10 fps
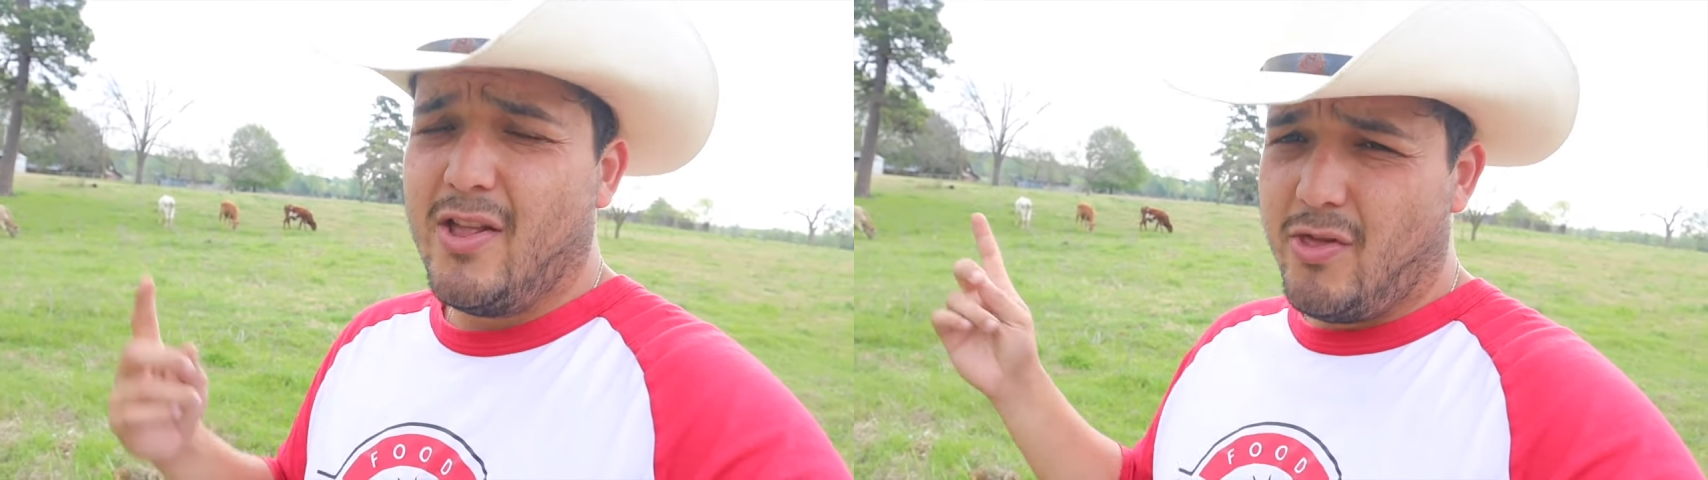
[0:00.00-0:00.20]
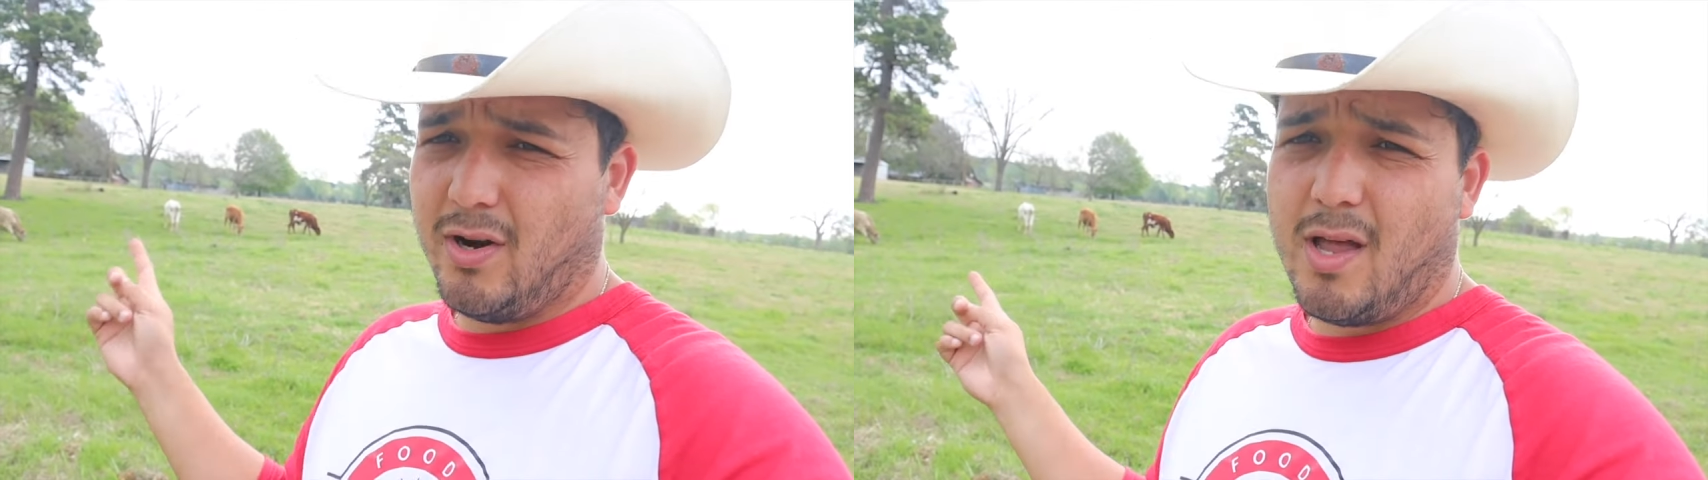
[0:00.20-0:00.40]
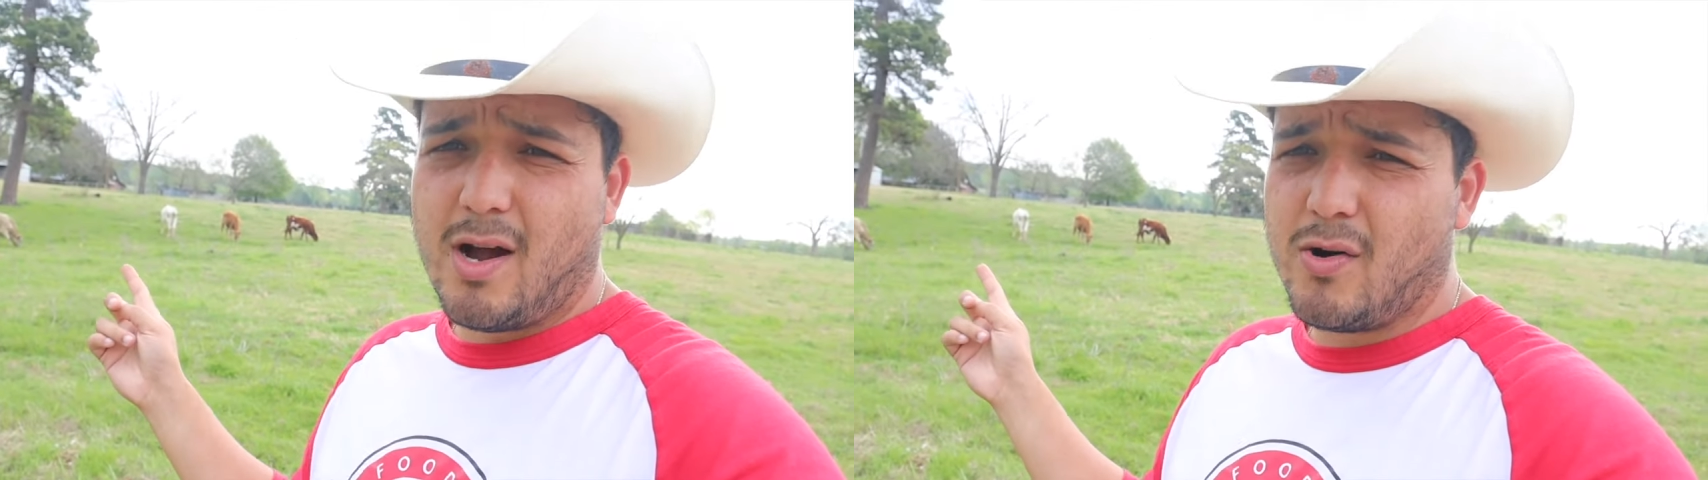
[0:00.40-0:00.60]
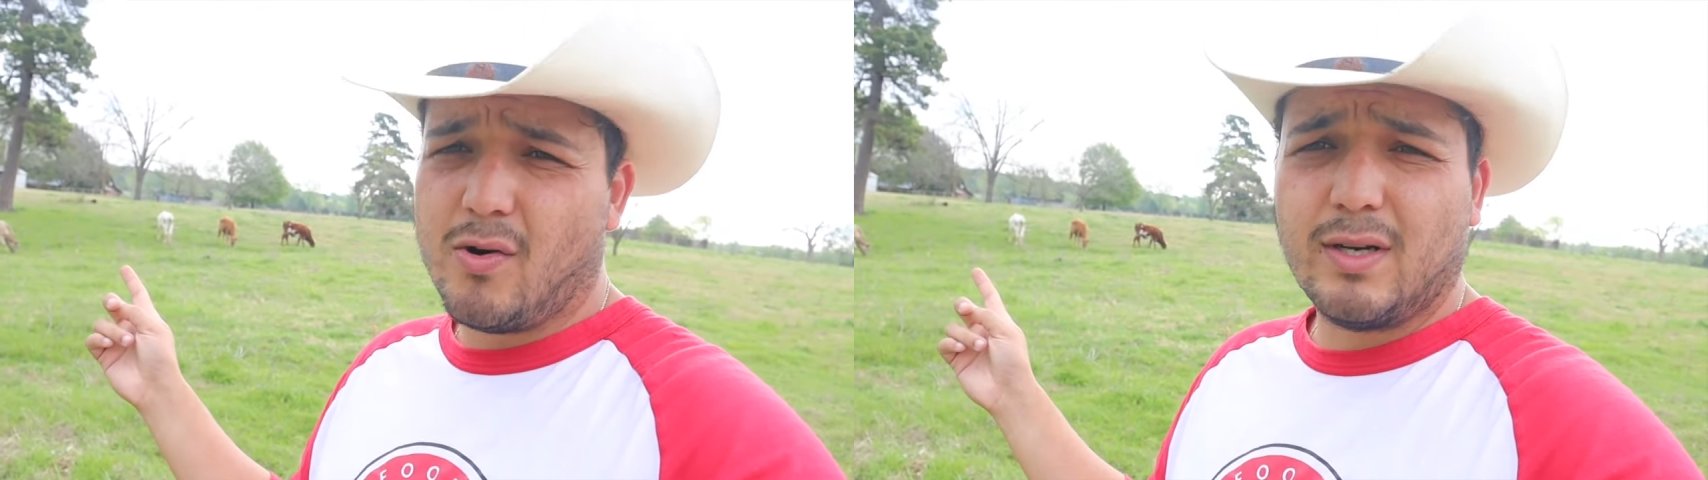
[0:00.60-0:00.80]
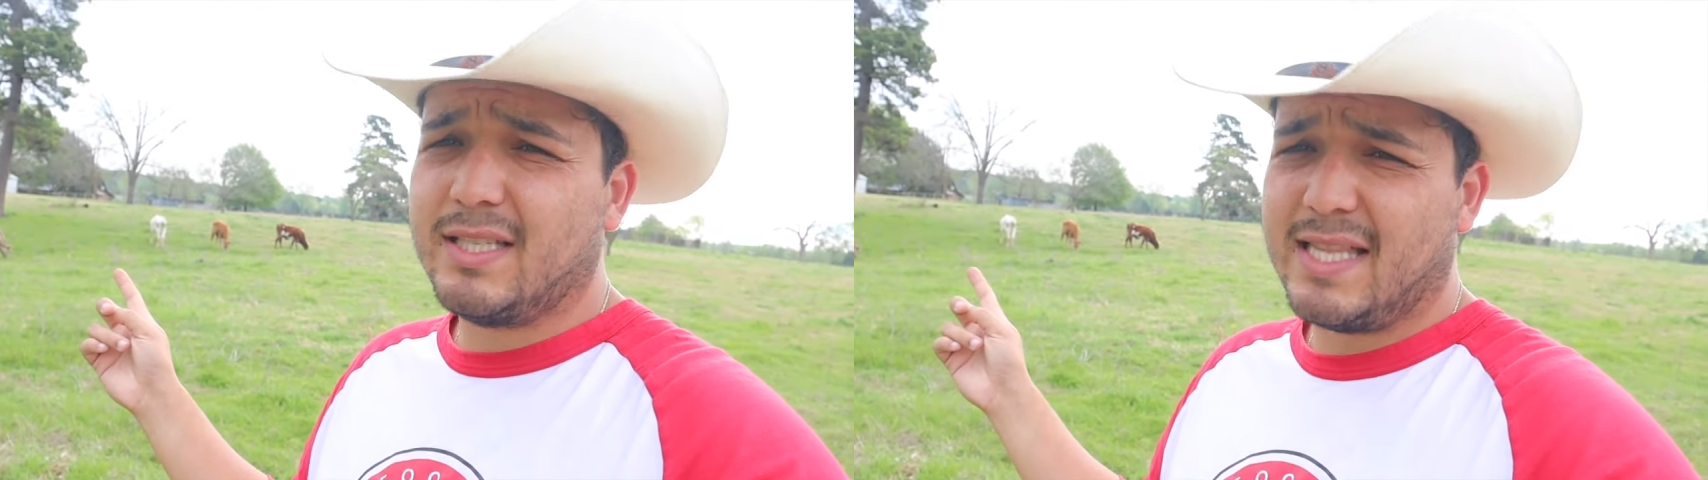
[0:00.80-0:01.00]
they're
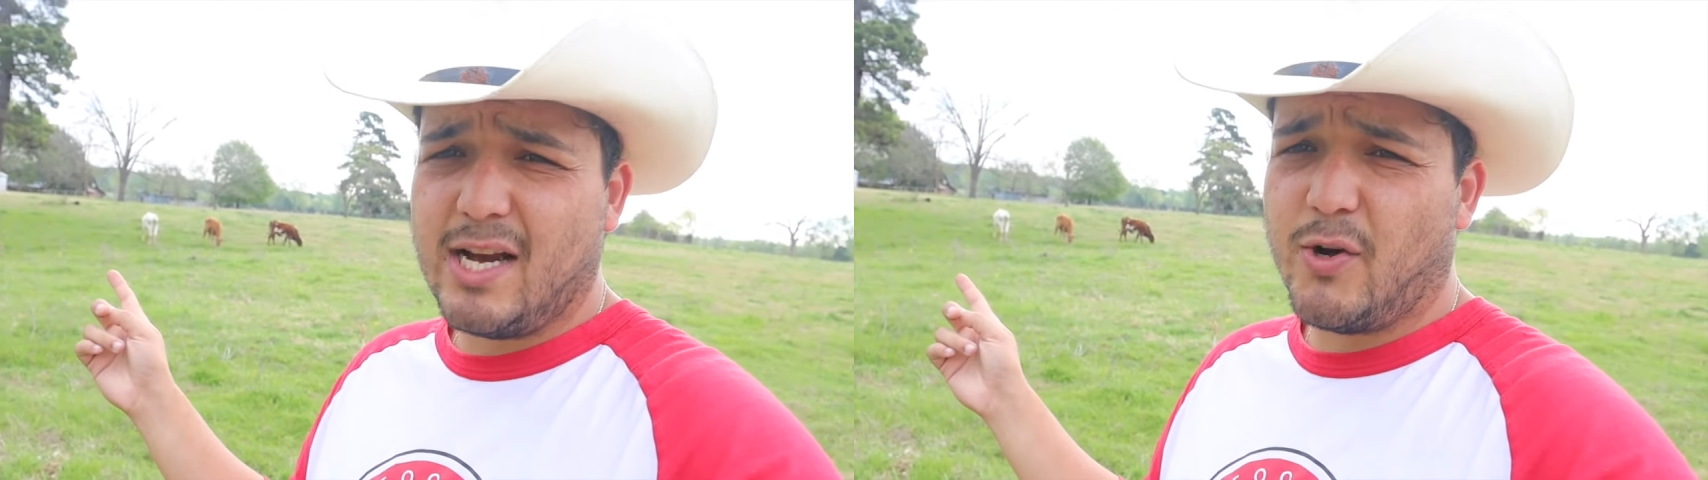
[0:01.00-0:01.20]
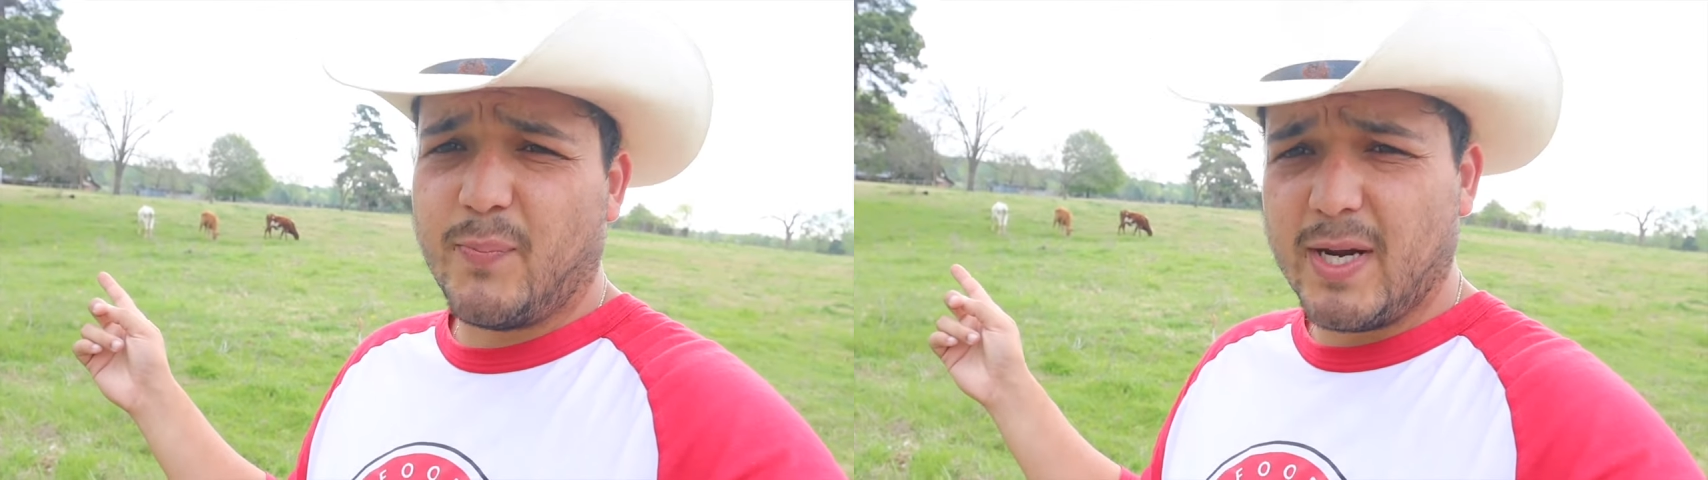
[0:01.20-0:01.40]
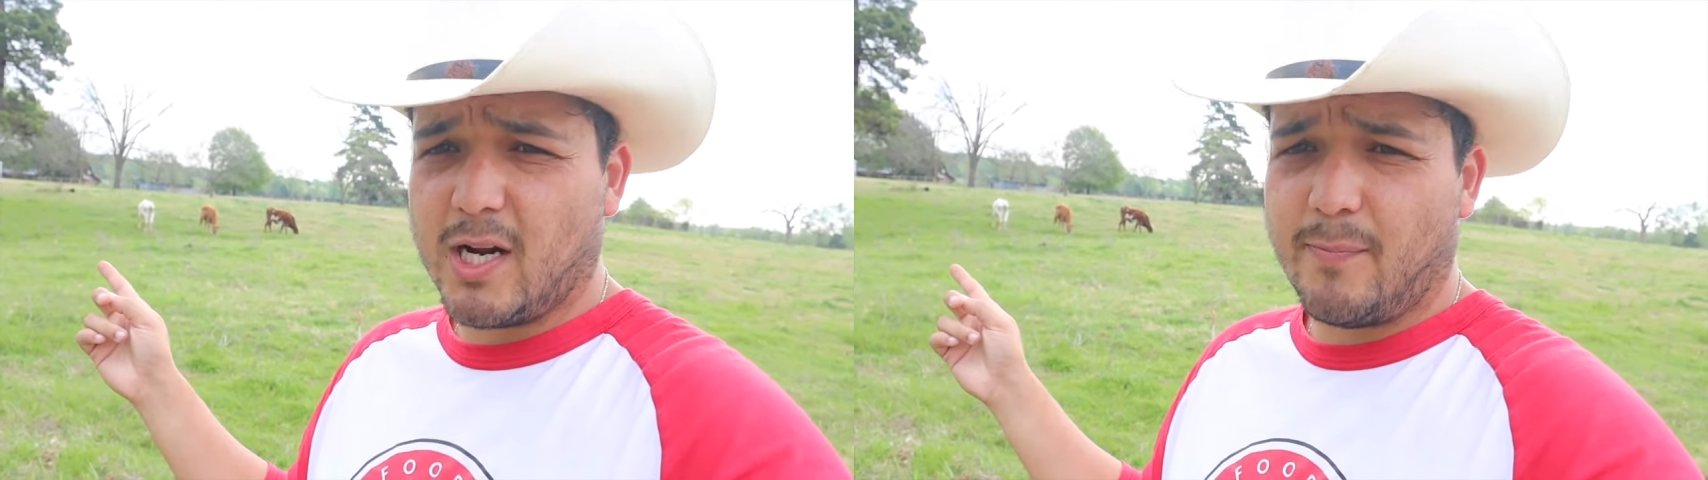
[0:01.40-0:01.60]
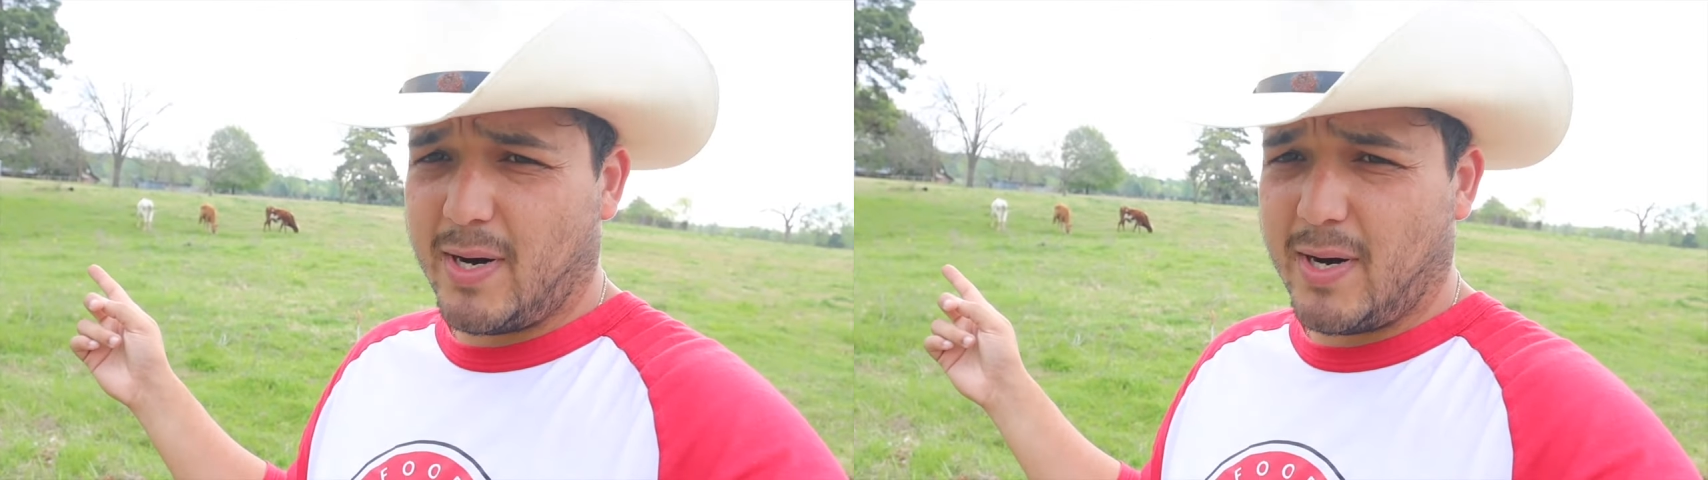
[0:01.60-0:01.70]
longhorns, they don't pick up